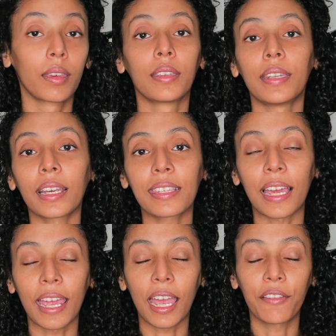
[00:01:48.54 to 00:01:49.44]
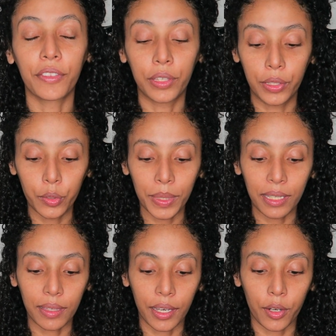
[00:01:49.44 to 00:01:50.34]
Next, I have the
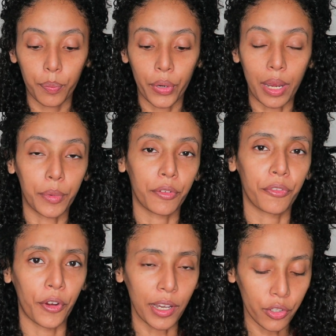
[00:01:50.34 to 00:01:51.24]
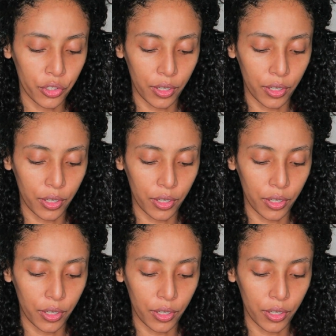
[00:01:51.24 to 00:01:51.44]
Lumi Layer Primer Fresh.